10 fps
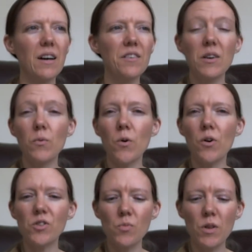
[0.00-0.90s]
I think
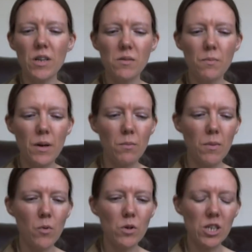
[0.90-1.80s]
some of these have been on
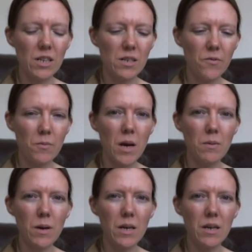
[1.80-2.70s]
my wish list for
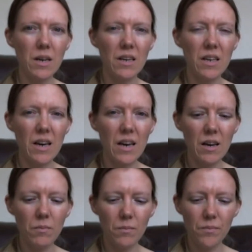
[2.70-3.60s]
maybe a year.